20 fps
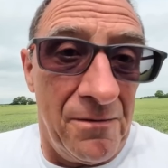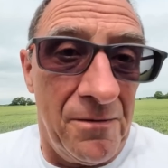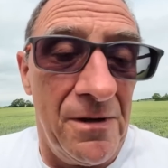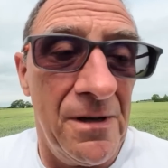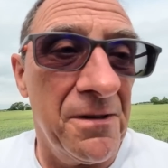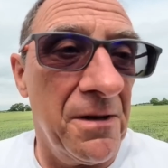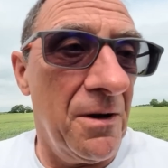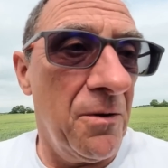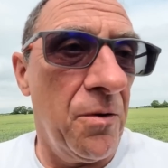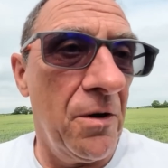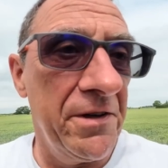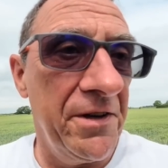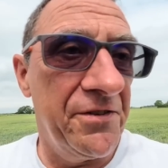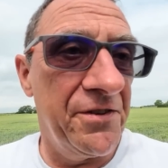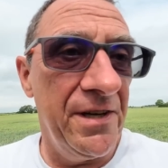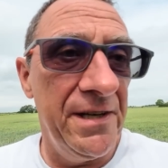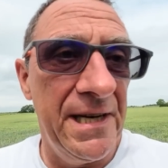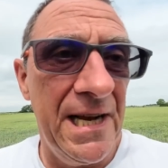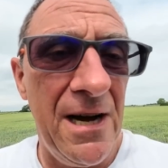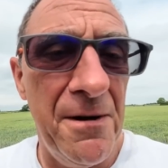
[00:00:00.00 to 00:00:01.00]
well, what you
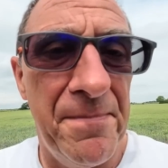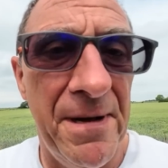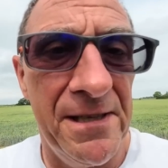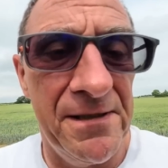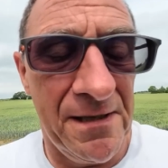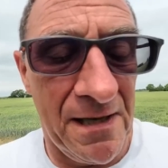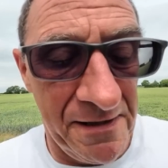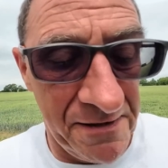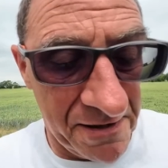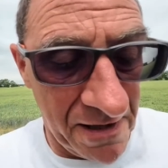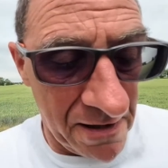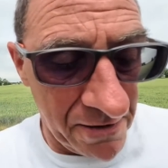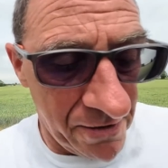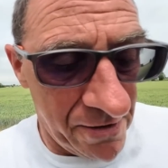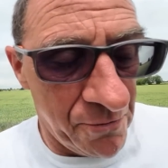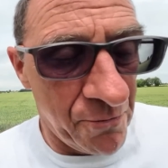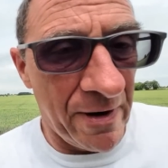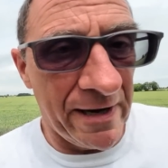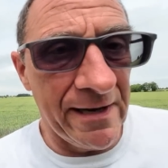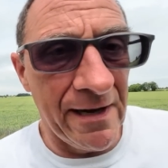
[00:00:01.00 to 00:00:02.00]
see now, basically, start
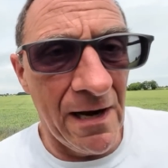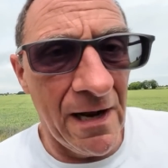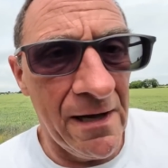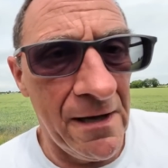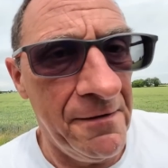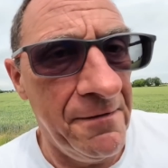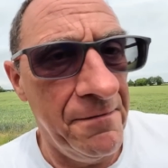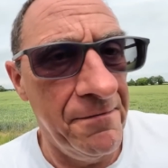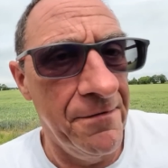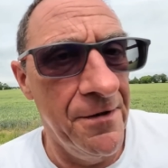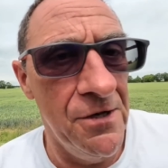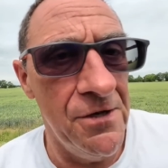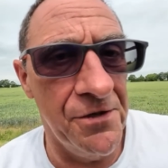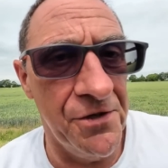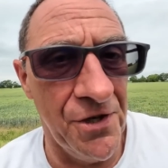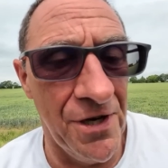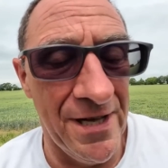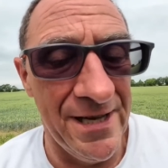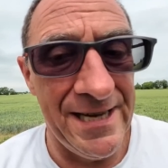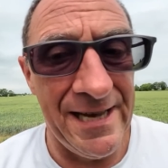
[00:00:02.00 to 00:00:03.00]
doing regular,
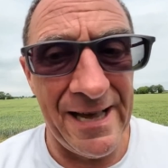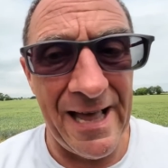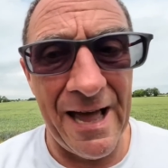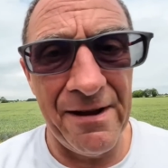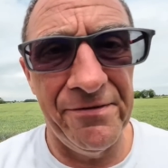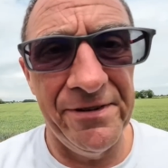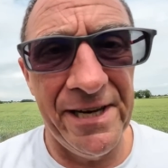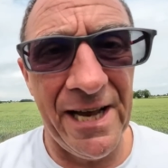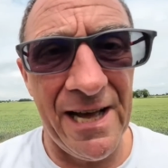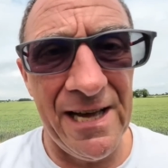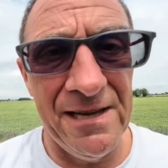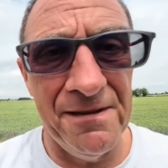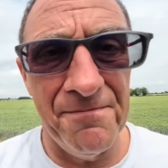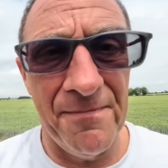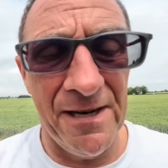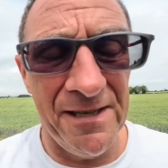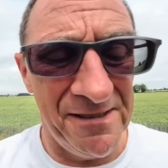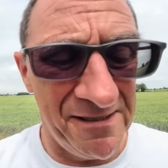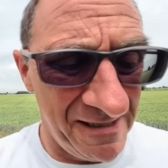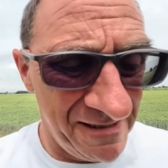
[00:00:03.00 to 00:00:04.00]
virtually every day,
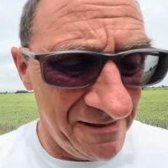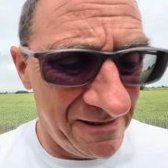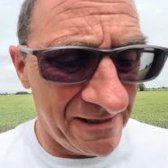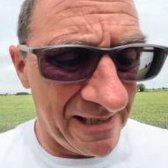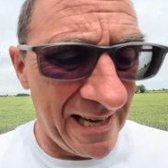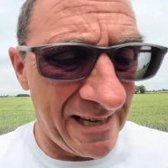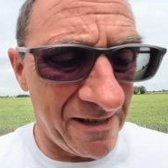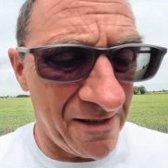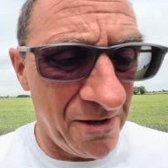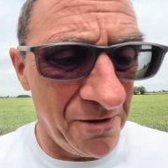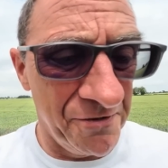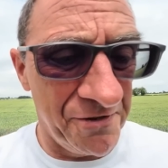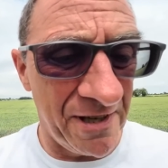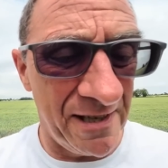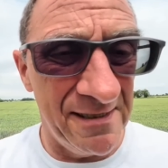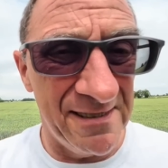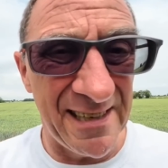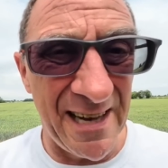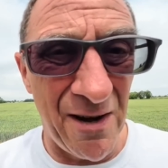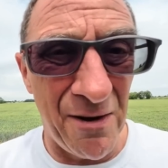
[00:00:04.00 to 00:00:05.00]
managing to get
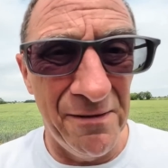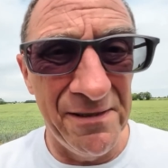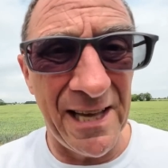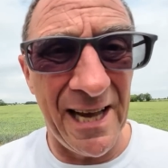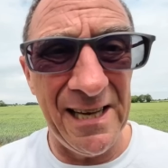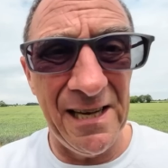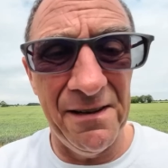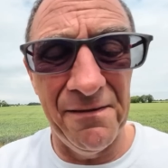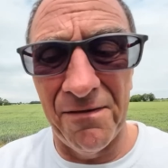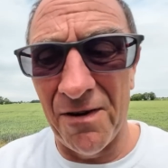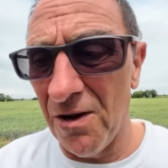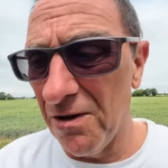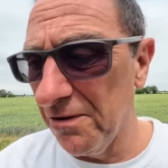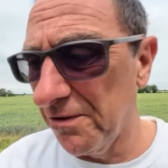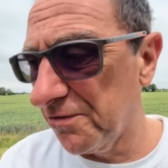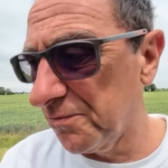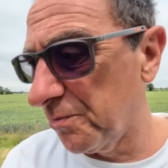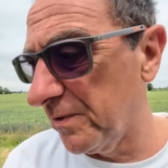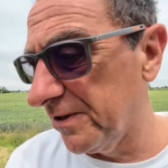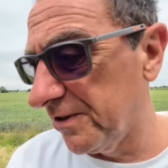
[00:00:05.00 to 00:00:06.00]
content out on daily
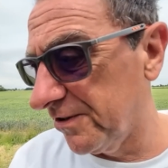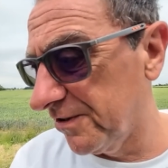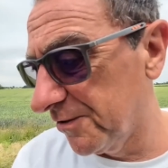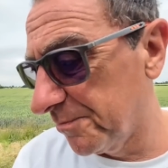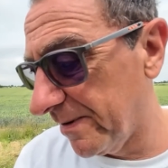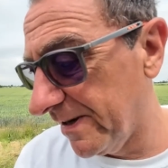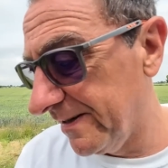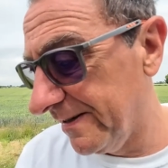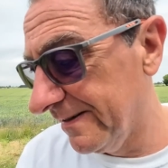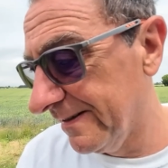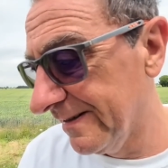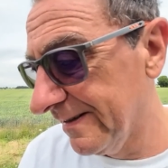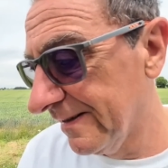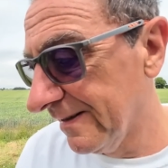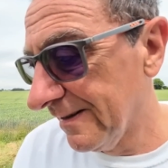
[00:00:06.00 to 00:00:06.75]
vlogs, which has been